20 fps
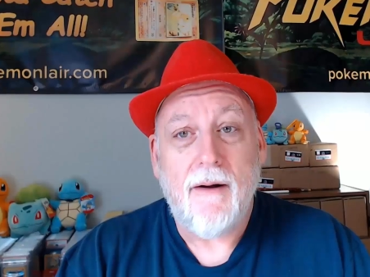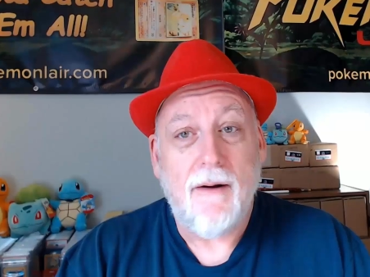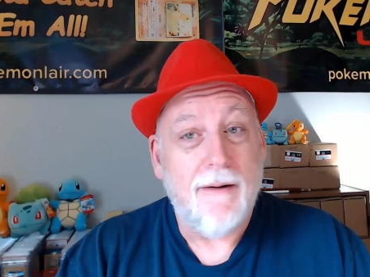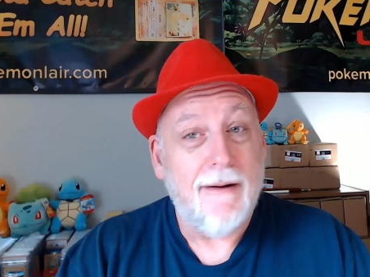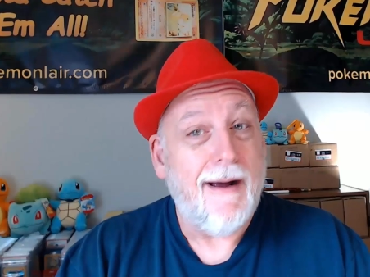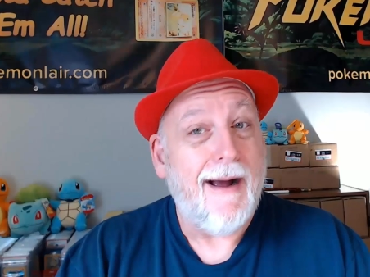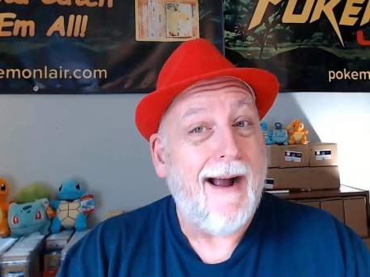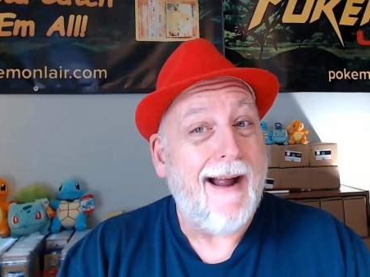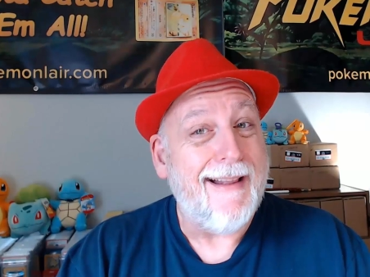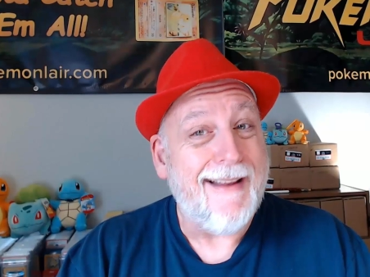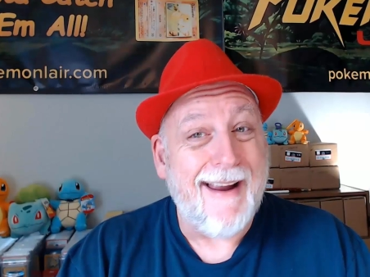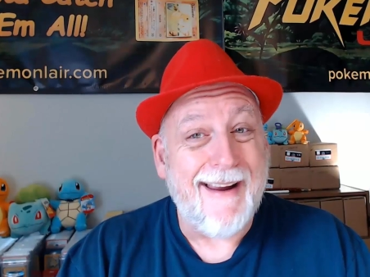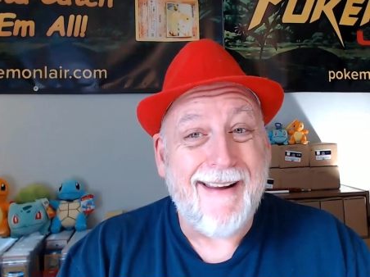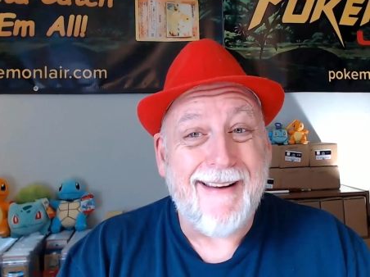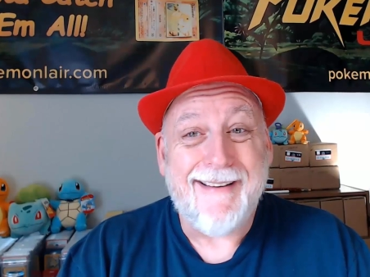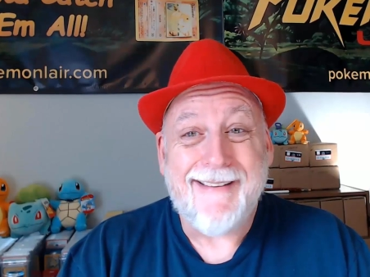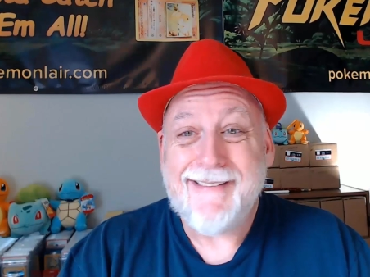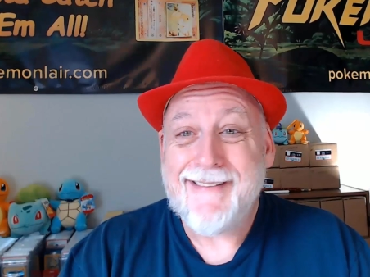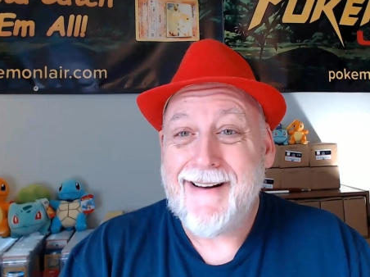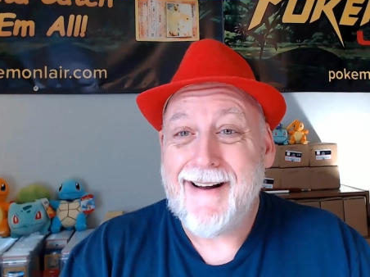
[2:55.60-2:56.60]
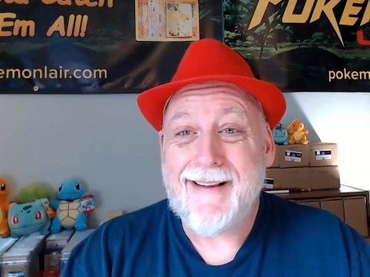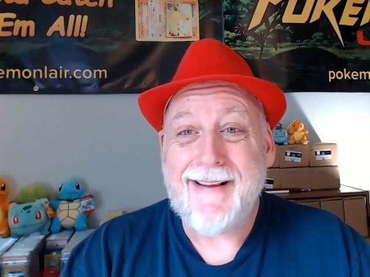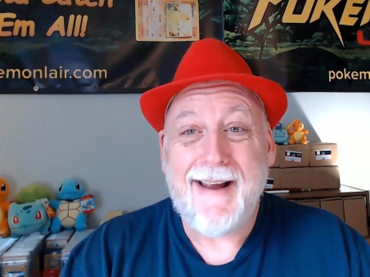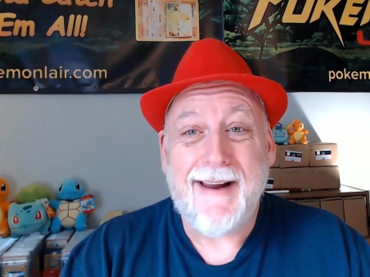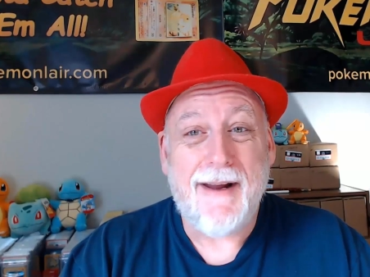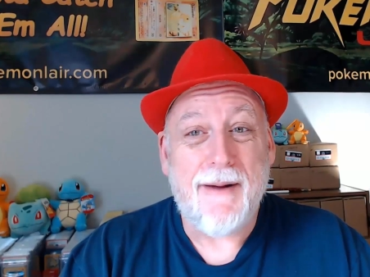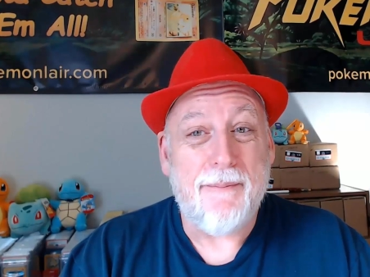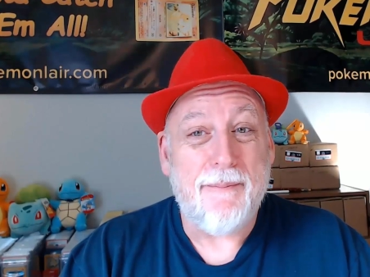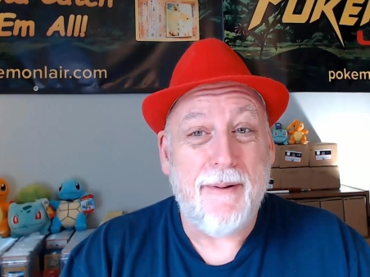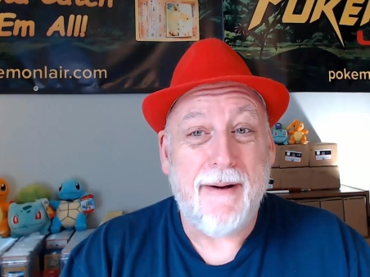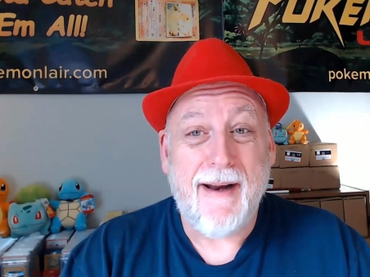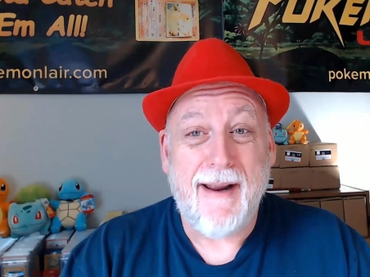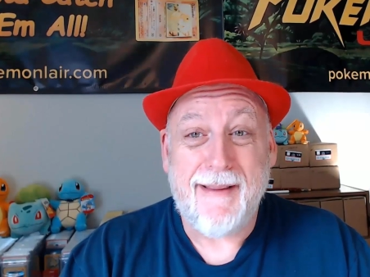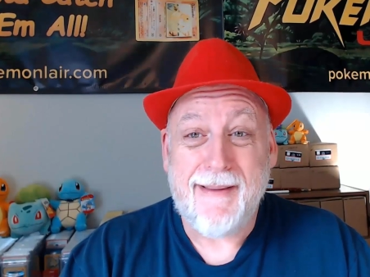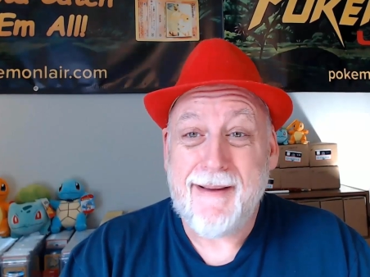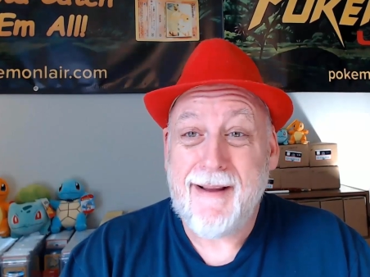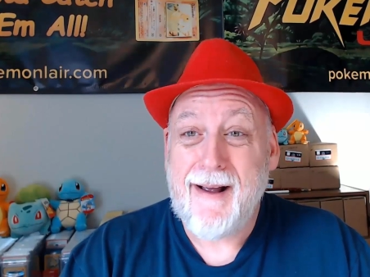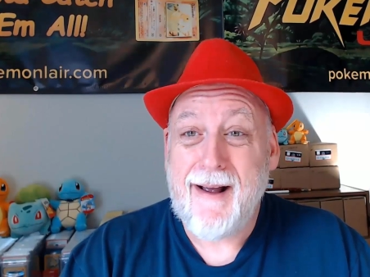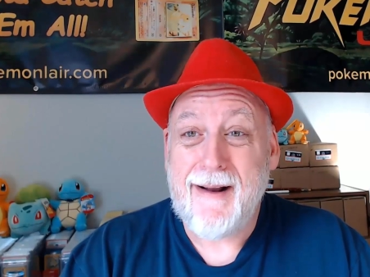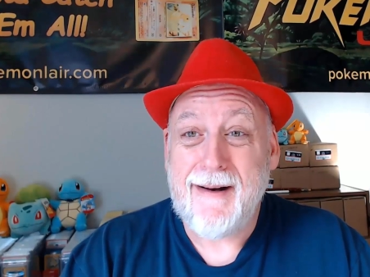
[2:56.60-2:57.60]
I like it, but I
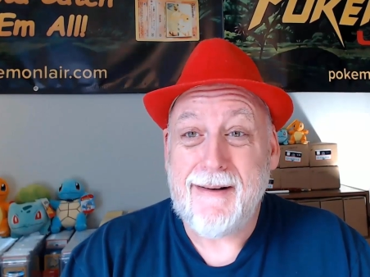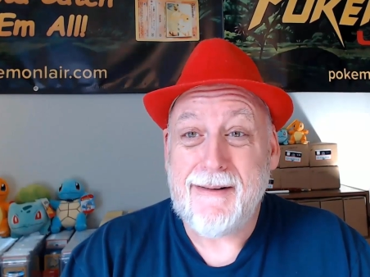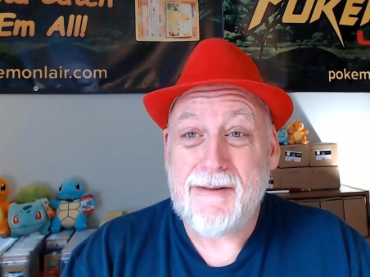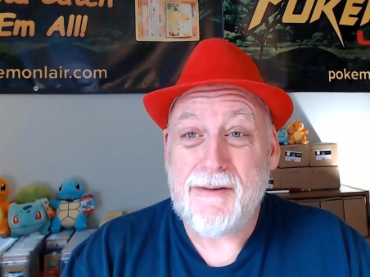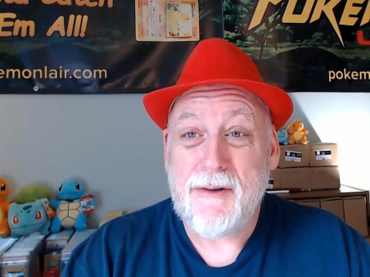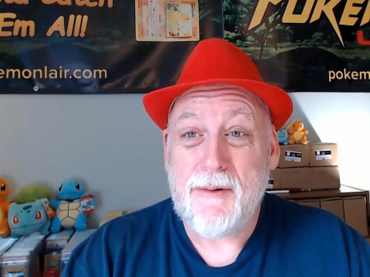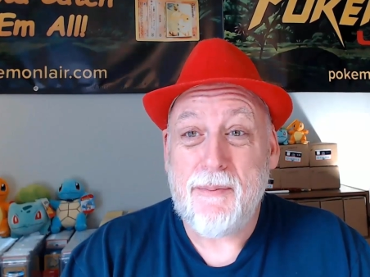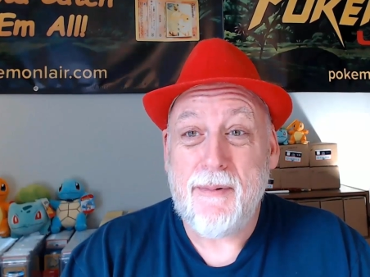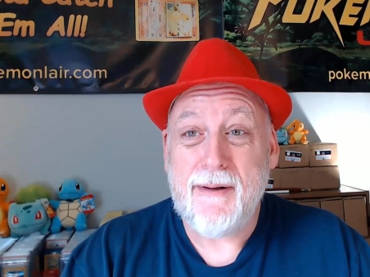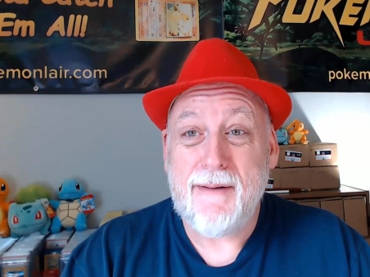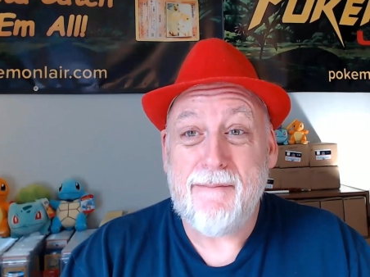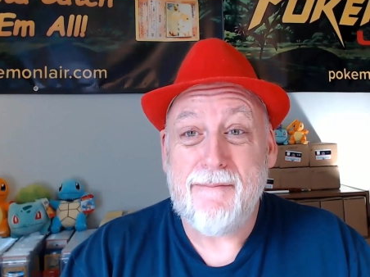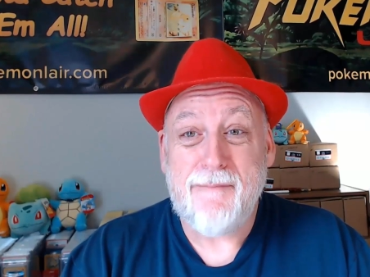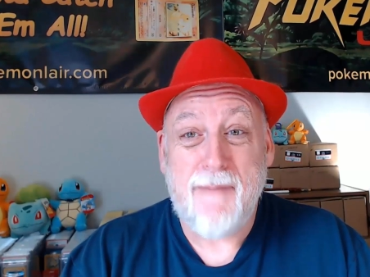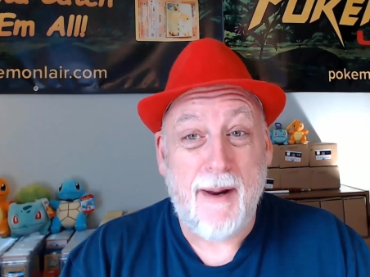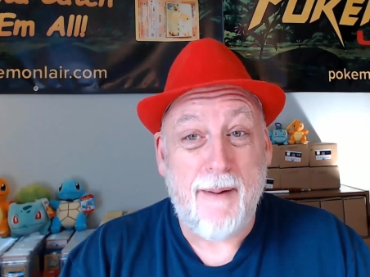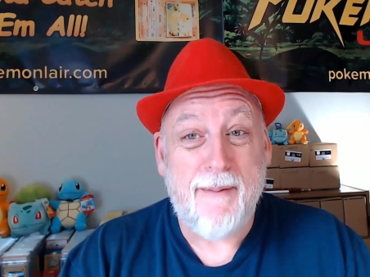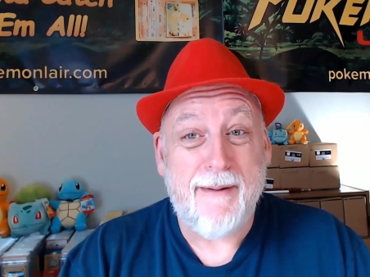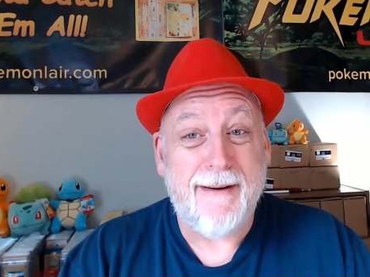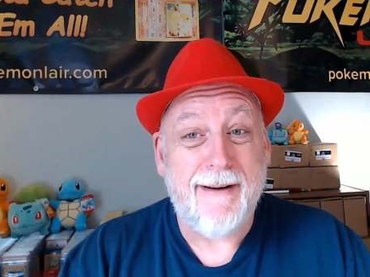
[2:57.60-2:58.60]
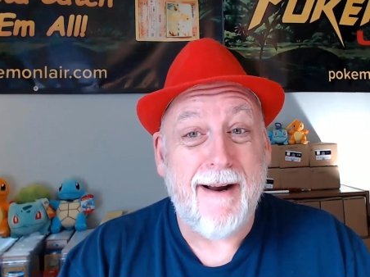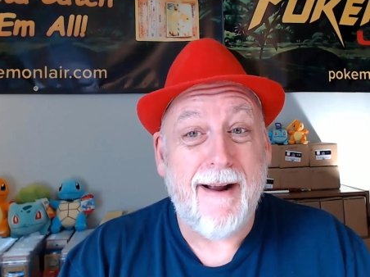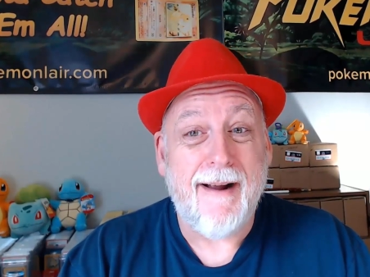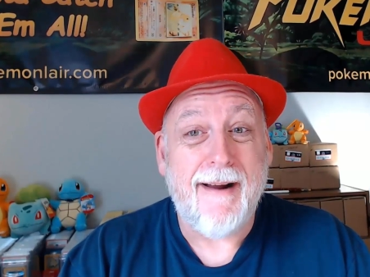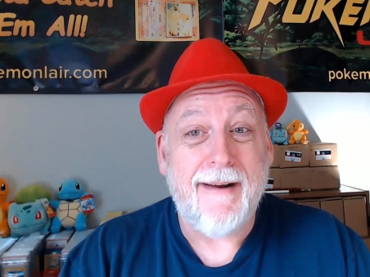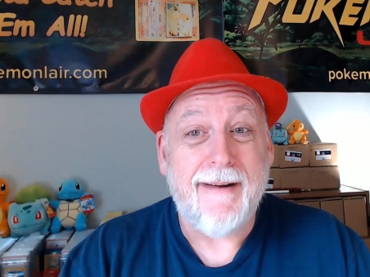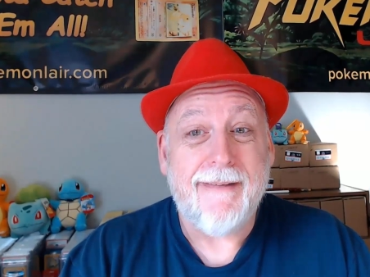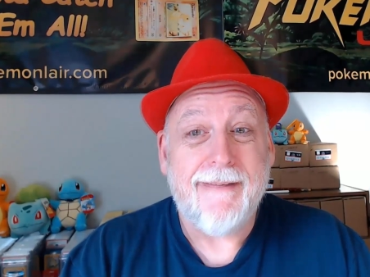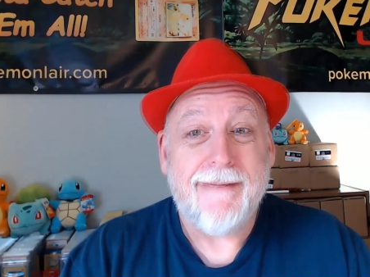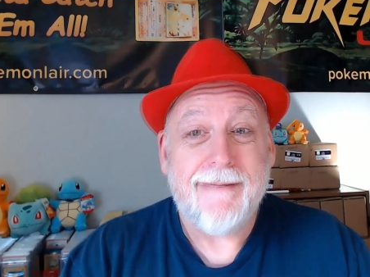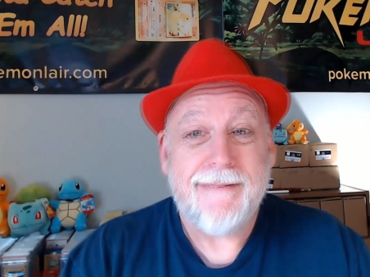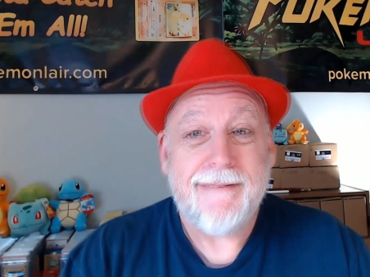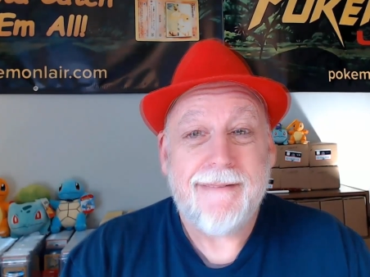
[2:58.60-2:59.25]
thought it should have been maybe a 9.